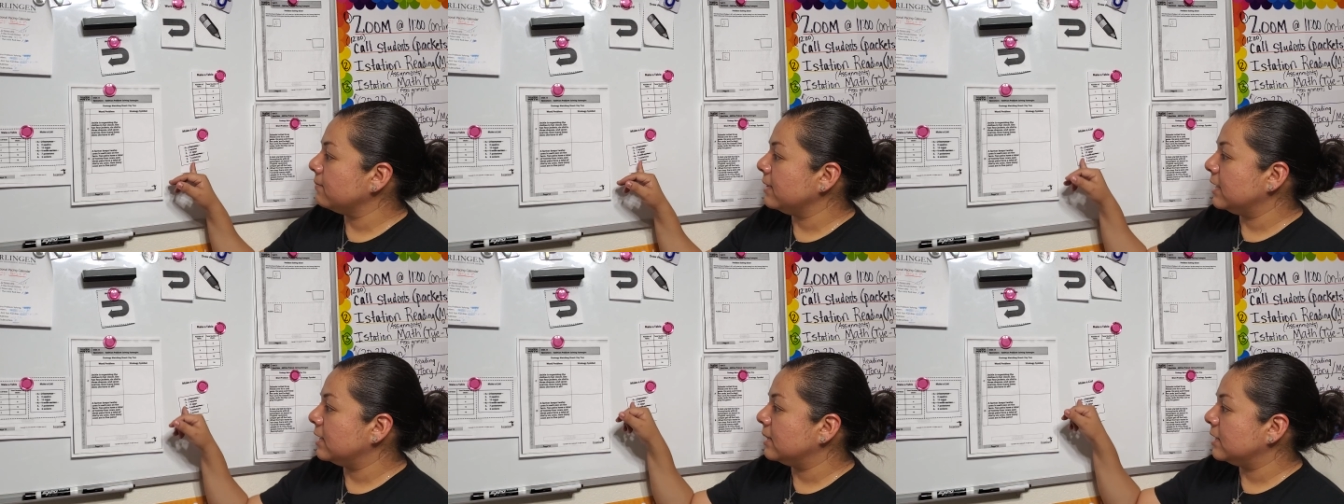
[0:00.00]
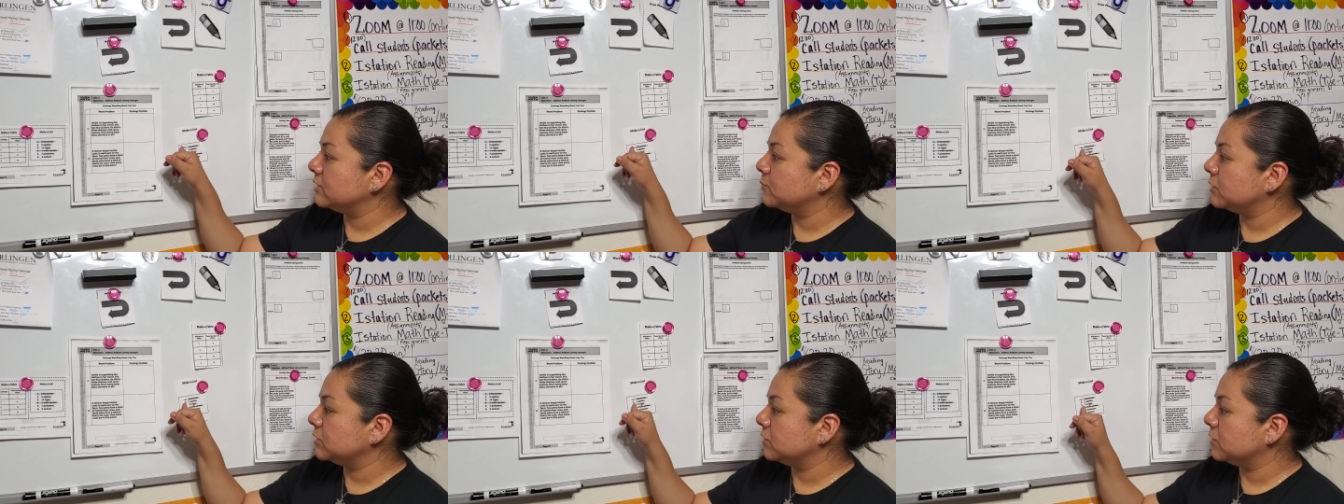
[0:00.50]
make a list,
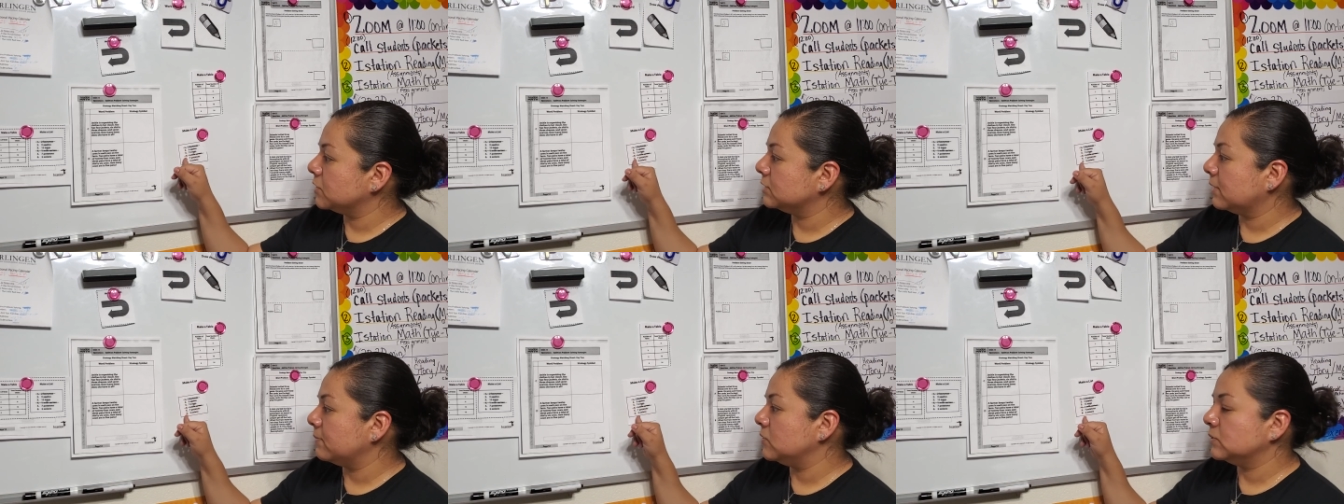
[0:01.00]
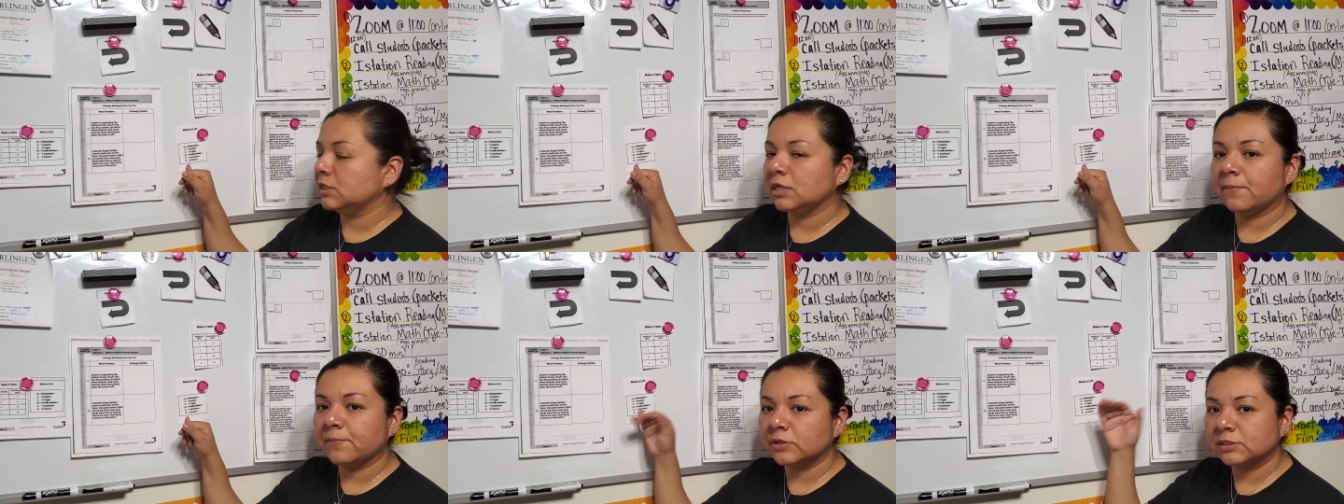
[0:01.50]
boys and girls, I'm using
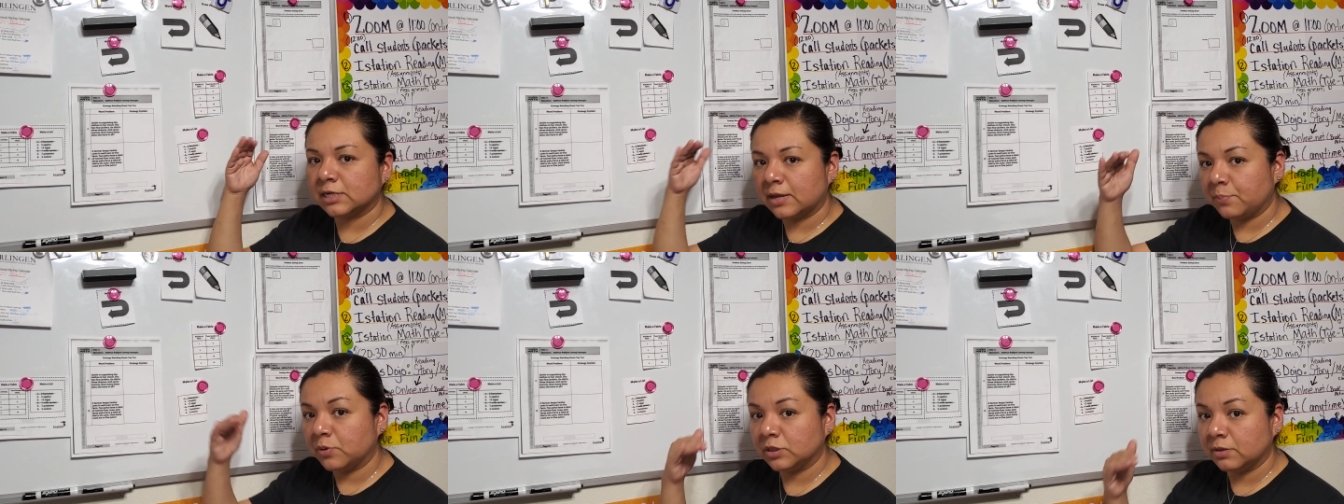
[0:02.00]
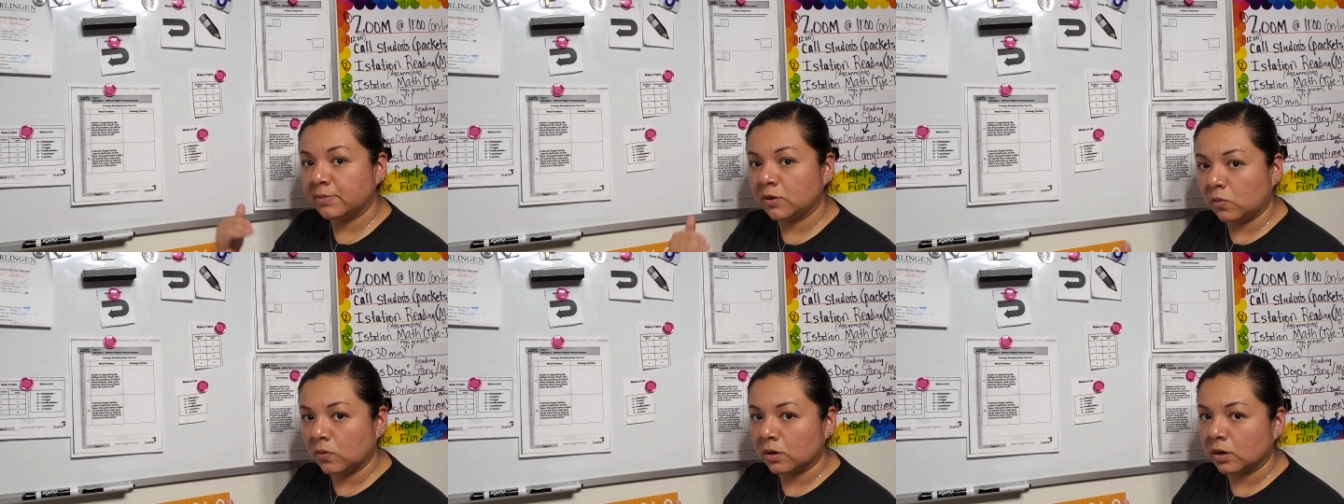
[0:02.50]
numbers and I put them in
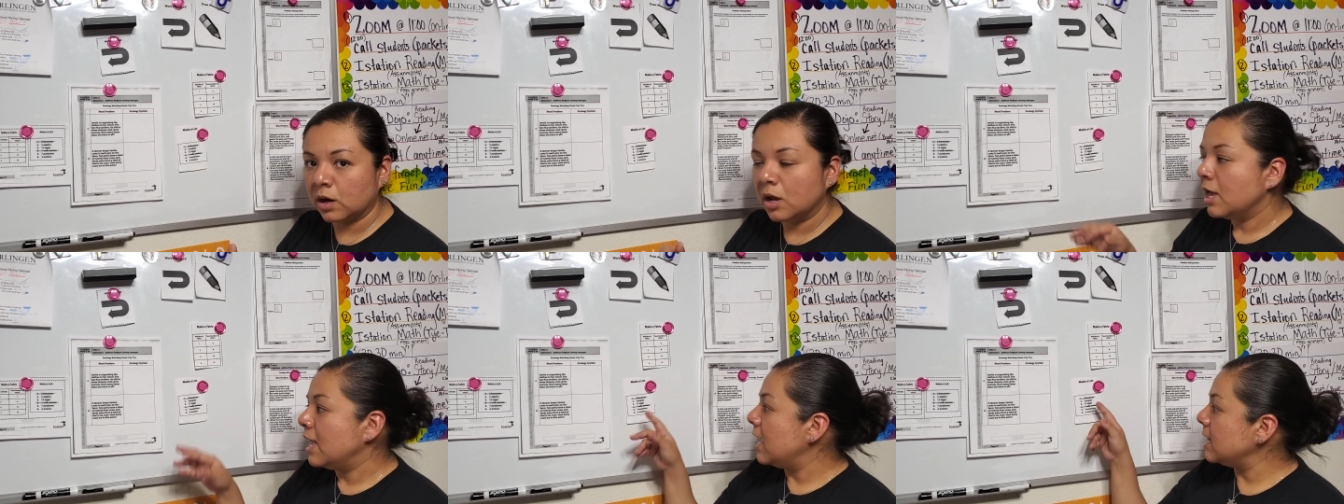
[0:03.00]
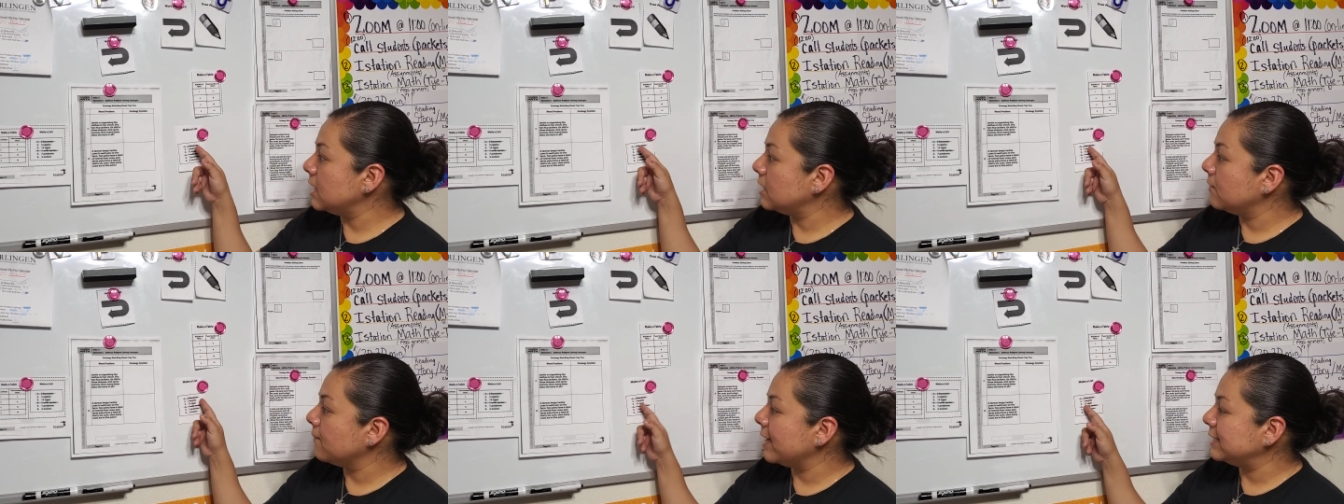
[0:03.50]
order and then
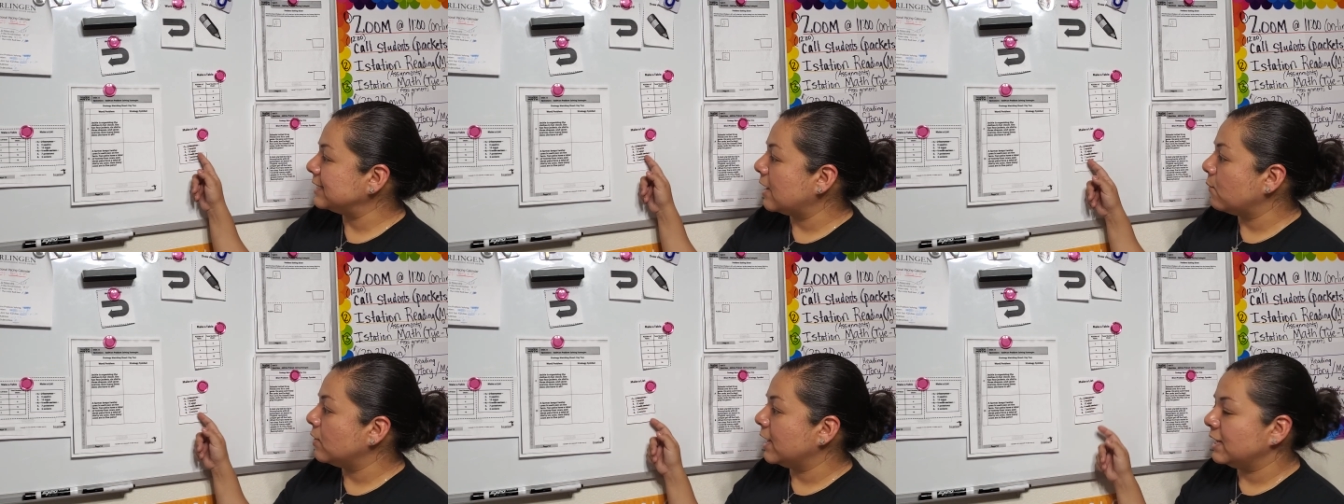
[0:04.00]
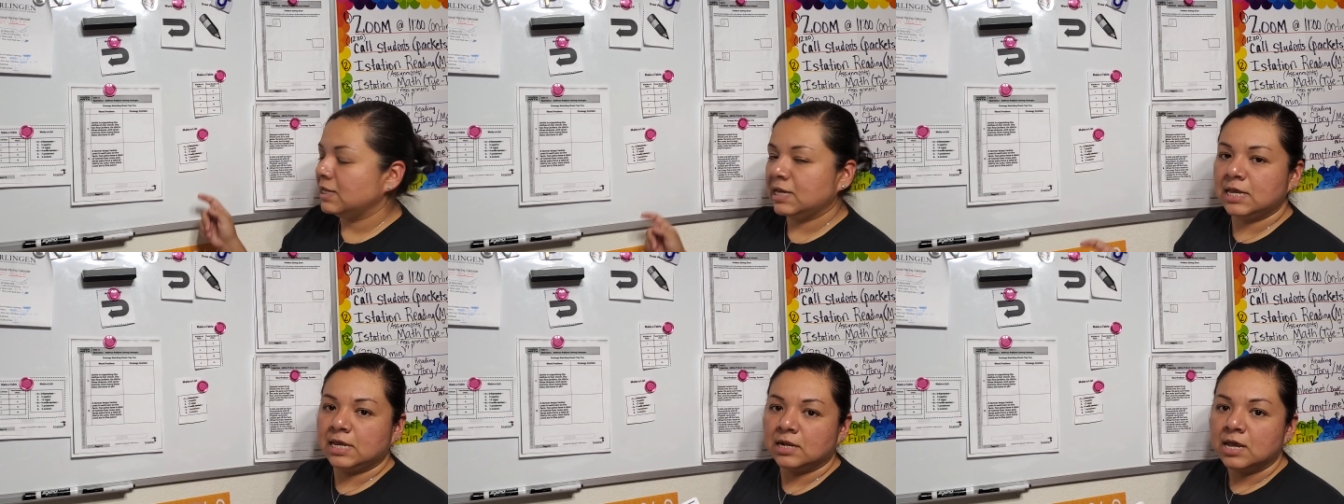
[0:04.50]
I write down what I
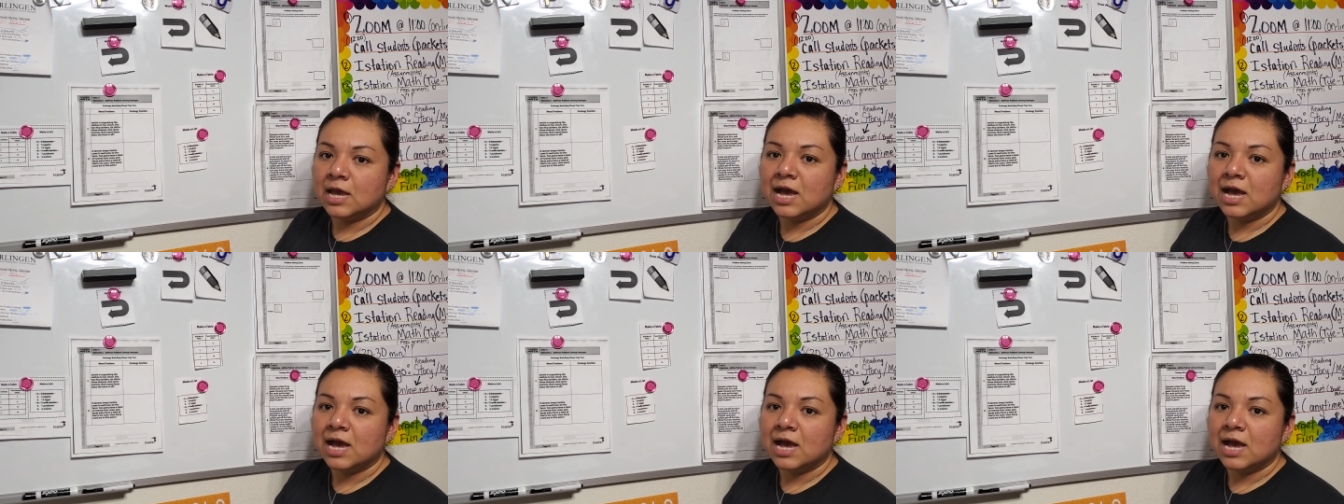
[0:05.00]
need.